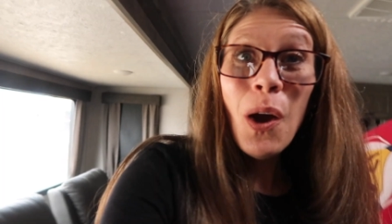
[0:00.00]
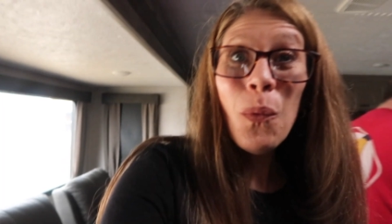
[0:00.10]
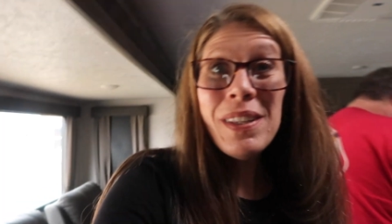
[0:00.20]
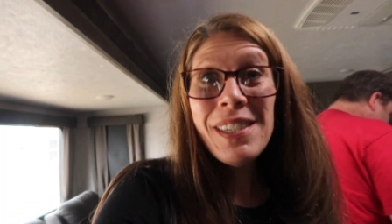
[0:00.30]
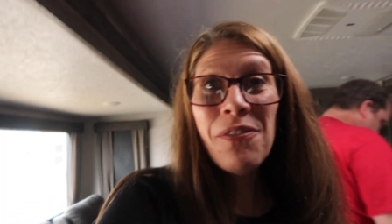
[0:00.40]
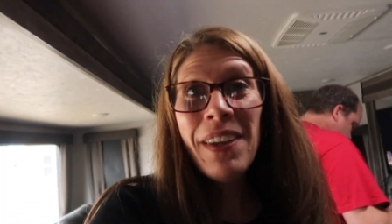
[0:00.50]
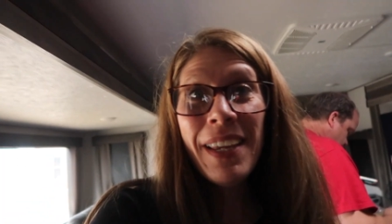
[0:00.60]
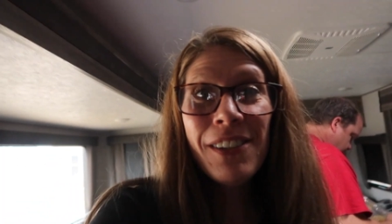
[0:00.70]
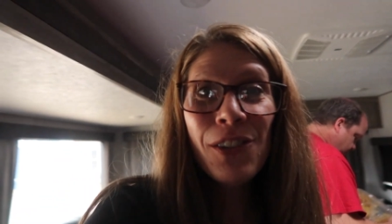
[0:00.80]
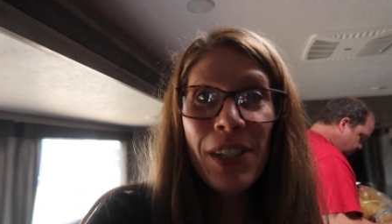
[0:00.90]

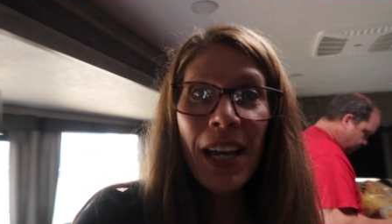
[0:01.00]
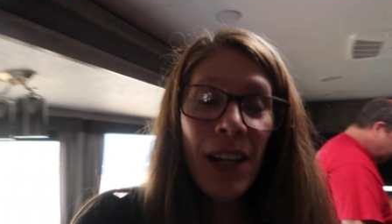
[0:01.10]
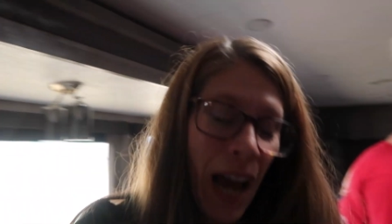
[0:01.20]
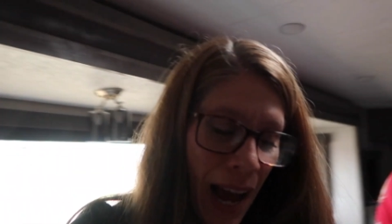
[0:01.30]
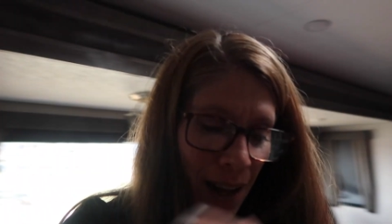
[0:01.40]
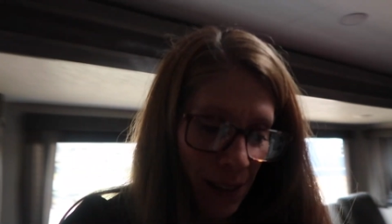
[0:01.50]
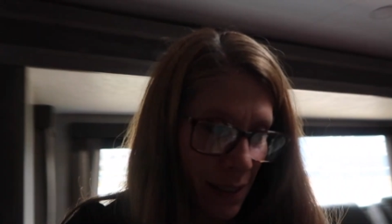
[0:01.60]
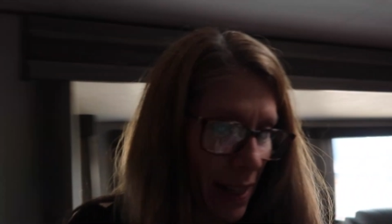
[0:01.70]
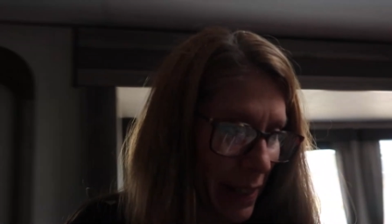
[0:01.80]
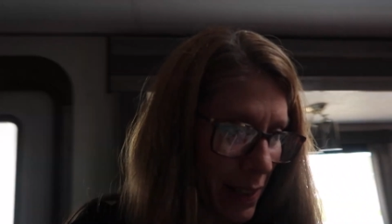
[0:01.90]
fajitas are done, I'll
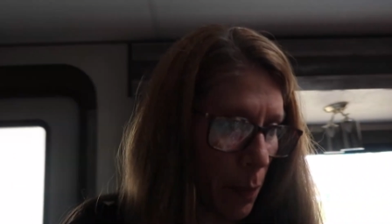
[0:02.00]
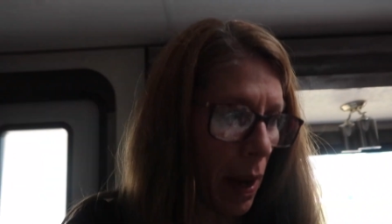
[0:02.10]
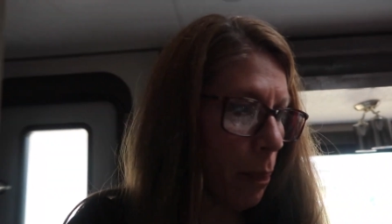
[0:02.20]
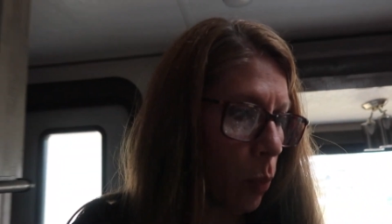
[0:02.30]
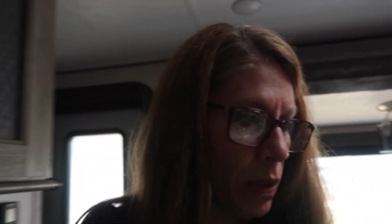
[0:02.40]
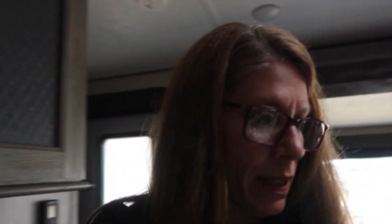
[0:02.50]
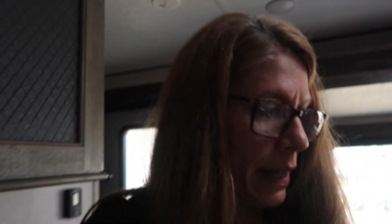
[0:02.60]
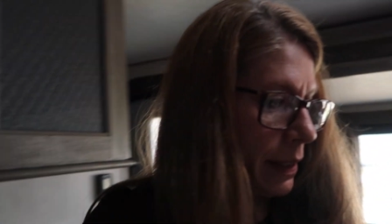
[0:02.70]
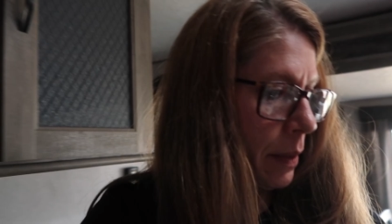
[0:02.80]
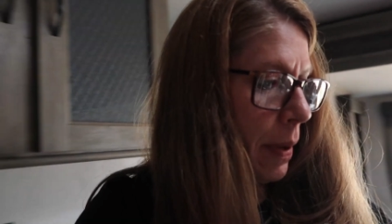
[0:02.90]
slice them up, we'll
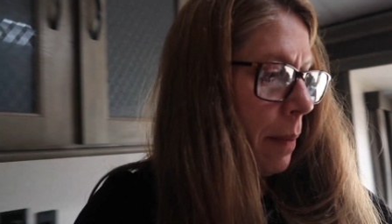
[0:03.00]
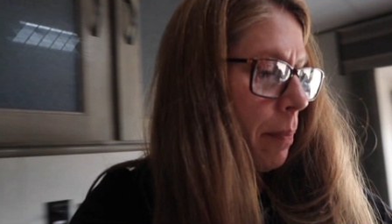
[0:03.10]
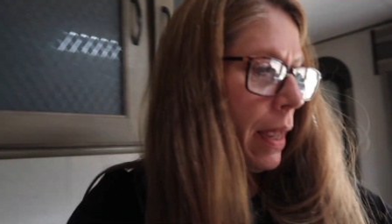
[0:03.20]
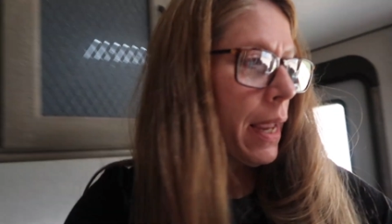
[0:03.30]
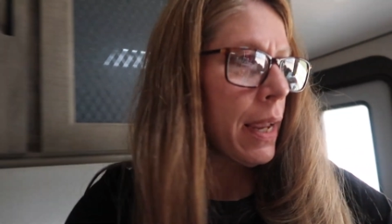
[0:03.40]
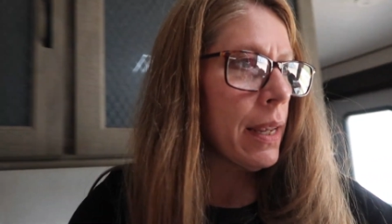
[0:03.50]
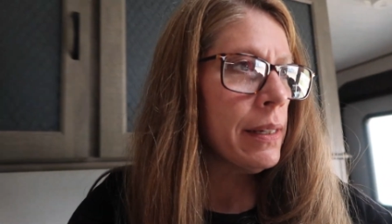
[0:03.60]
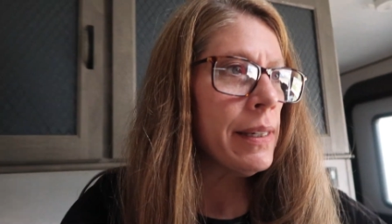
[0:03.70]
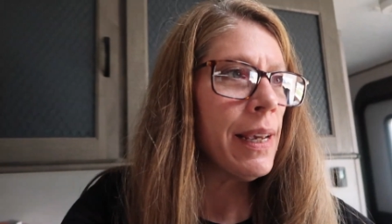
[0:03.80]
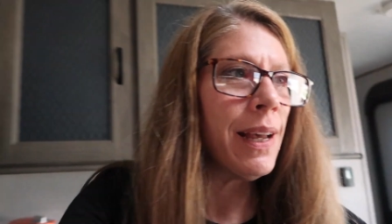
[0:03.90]
slice them up,
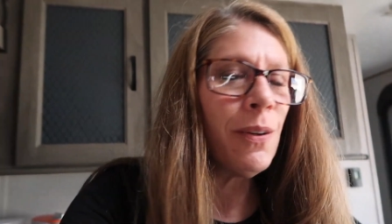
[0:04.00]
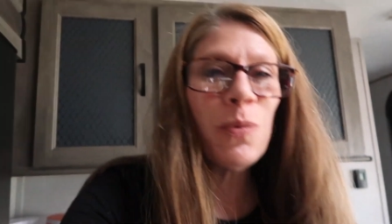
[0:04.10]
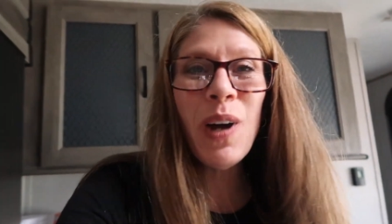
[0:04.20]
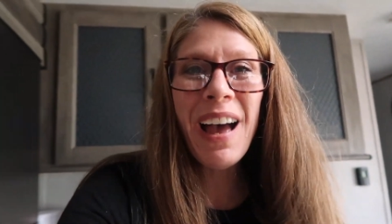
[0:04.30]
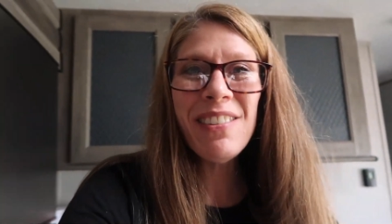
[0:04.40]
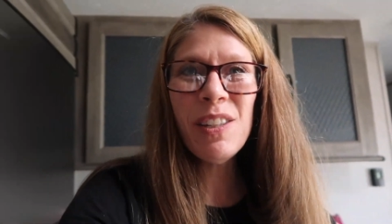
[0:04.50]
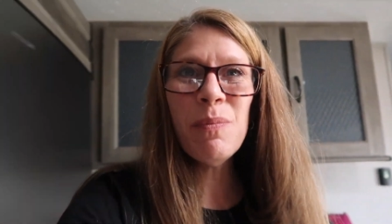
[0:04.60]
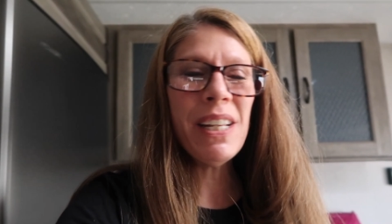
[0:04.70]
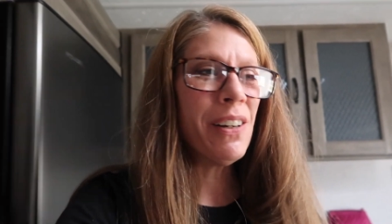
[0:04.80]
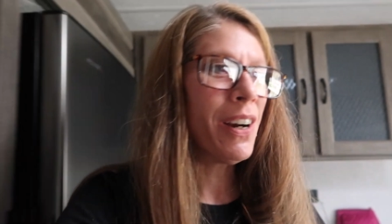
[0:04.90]
and we'll have some
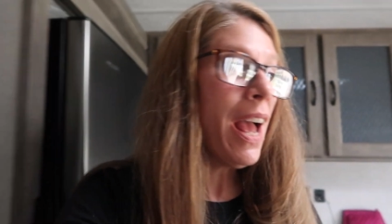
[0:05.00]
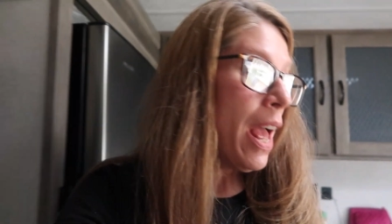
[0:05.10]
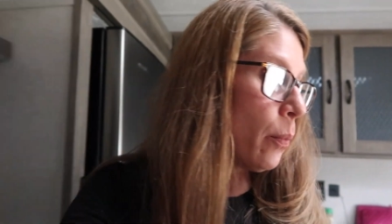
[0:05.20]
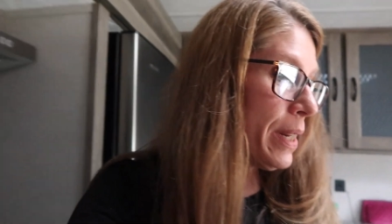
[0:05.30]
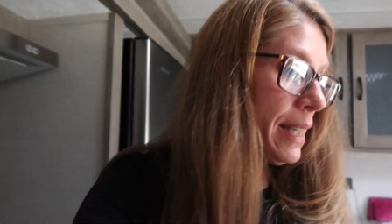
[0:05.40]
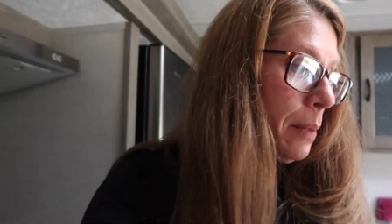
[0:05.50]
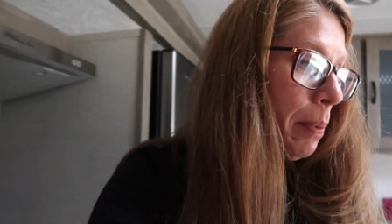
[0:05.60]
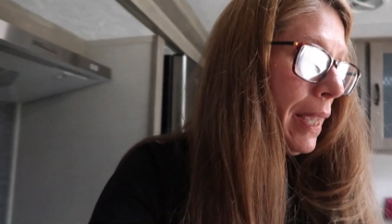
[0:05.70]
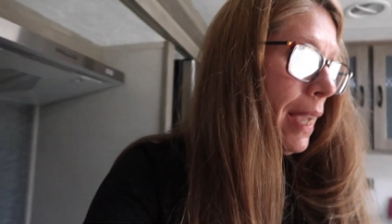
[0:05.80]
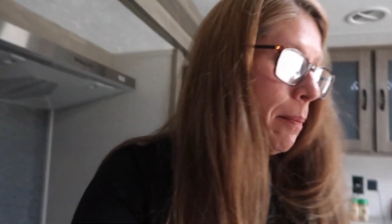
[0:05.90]
dinner. We did
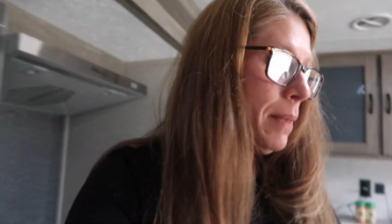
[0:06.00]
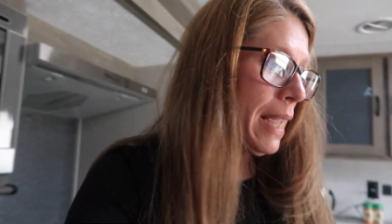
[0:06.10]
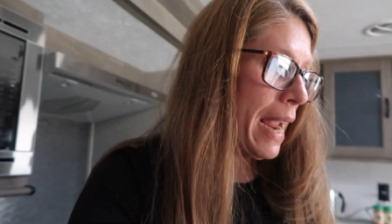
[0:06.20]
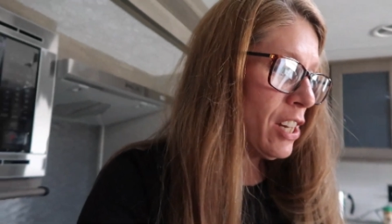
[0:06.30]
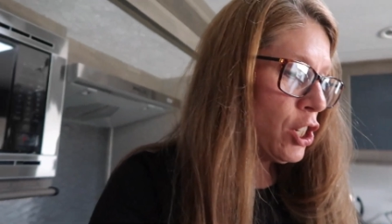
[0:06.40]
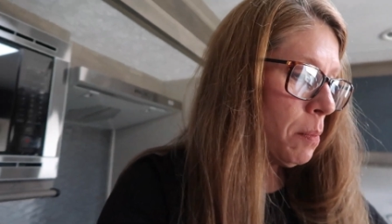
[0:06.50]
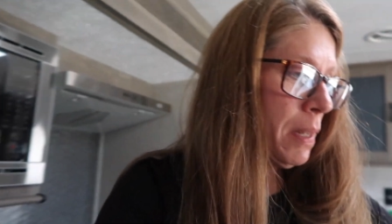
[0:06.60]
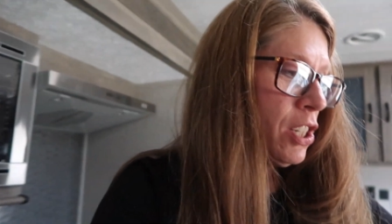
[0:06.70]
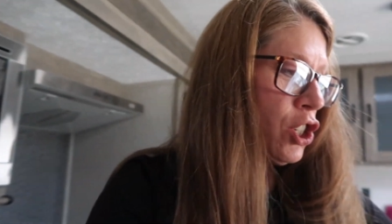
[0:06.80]
pick up the HEB